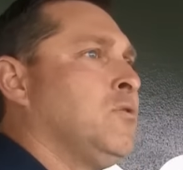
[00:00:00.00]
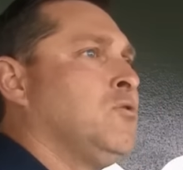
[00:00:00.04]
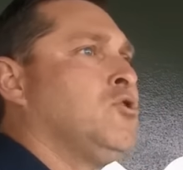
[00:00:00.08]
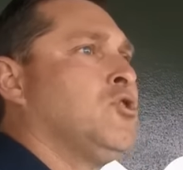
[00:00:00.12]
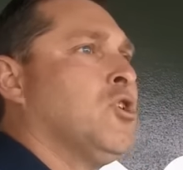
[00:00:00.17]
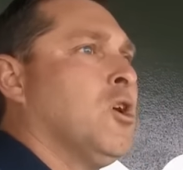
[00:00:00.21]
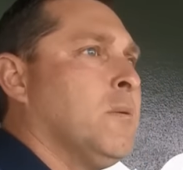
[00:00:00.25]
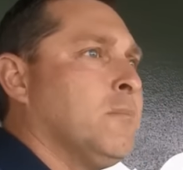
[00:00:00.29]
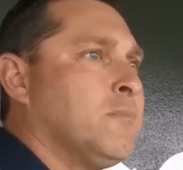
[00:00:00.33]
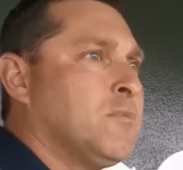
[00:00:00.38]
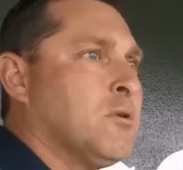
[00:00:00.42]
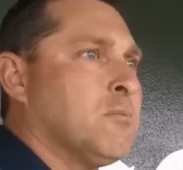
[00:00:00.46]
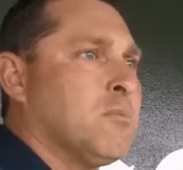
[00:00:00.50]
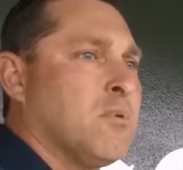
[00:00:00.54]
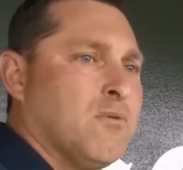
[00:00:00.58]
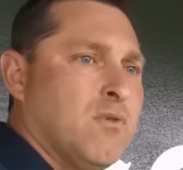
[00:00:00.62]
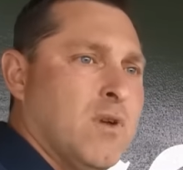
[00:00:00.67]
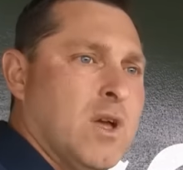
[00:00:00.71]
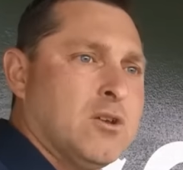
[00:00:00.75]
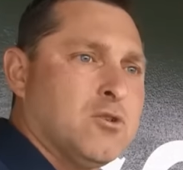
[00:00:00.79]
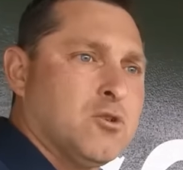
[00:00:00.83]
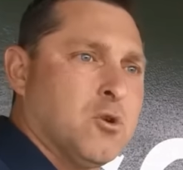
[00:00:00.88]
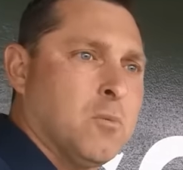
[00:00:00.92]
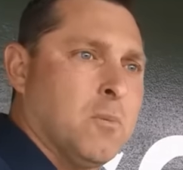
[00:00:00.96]
jump to
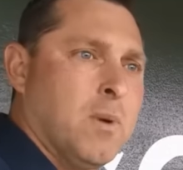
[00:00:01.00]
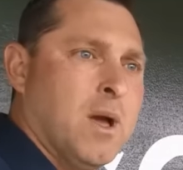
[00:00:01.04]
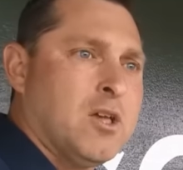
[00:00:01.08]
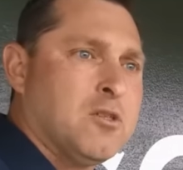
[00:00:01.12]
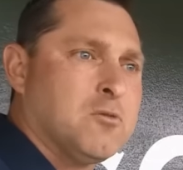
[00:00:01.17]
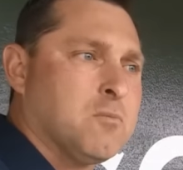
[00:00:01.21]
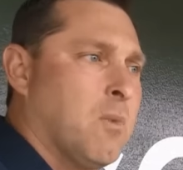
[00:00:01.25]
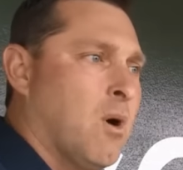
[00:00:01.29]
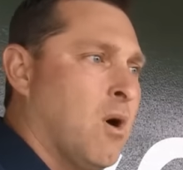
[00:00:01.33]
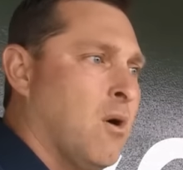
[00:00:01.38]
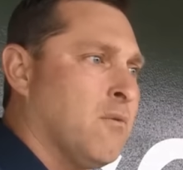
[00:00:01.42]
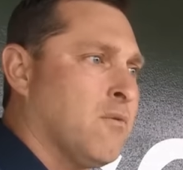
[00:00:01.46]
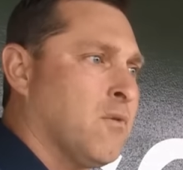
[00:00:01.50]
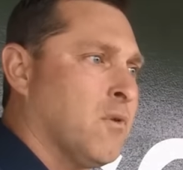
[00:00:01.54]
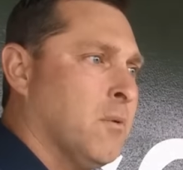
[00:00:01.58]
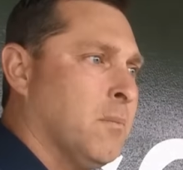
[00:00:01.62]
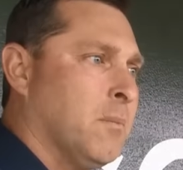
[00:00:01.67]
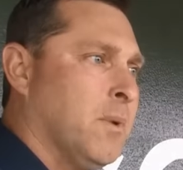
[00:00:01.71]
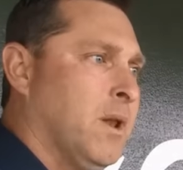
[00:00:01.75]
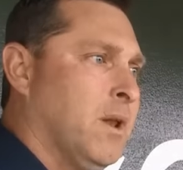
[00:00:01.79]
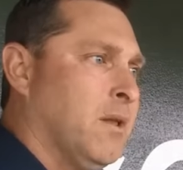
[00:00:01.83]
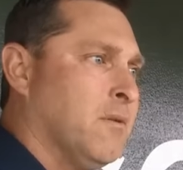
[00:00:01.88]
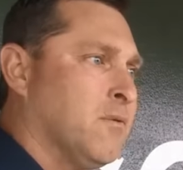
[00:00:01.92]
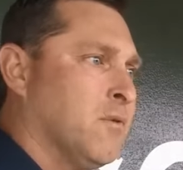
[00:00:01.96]
professional baseball for a
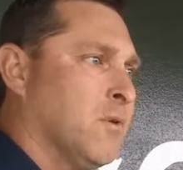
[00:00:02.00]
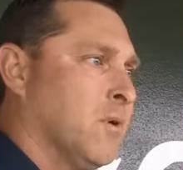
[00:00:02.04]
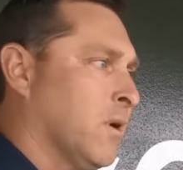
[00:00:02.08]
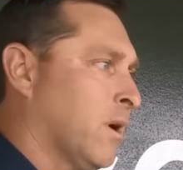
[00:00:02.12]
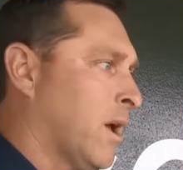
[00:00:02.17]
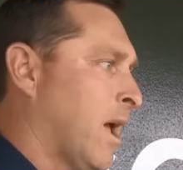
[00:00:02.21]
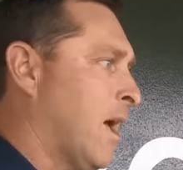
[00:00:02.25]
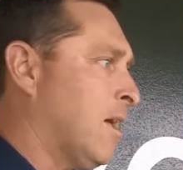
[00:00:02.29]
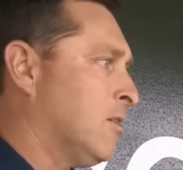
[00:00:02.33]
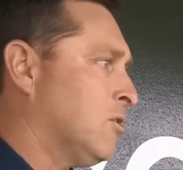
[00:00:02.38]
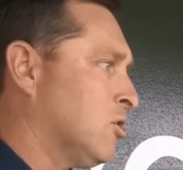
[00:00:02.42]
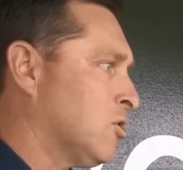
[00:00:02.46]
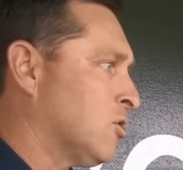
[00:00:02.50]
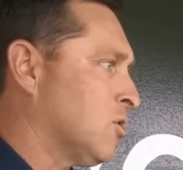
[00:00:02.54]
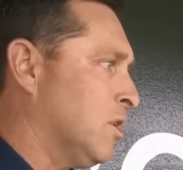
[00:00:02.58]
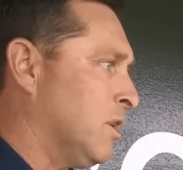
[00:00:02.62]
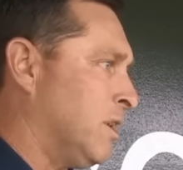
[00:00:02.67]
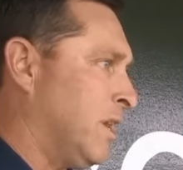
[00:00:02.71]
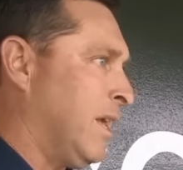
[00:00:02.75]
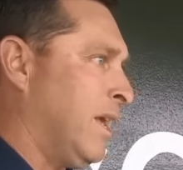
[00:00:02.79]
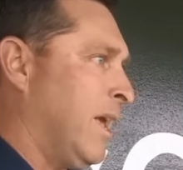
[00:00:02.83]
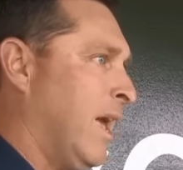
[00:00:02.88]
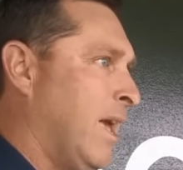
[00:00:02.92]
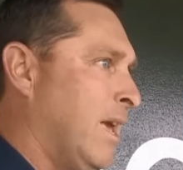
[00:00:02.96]
minute for a guy just a
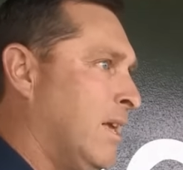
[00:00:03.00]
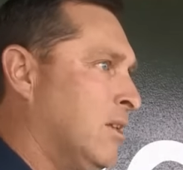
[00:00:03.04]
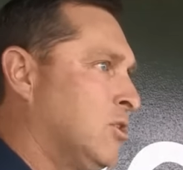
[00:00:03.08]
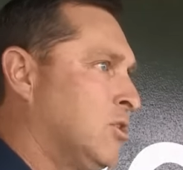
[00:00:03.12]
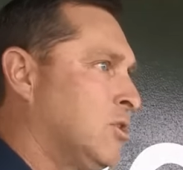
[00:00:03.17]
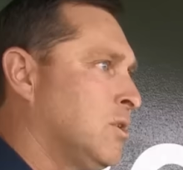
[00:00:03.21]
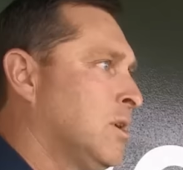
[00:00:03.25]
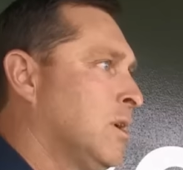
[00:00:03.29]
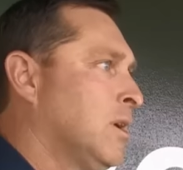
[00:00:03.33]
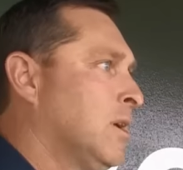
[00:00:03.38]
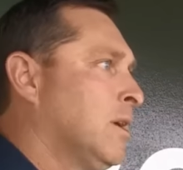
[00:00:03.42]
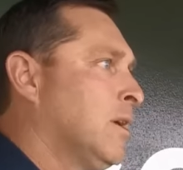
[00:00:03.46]
DH,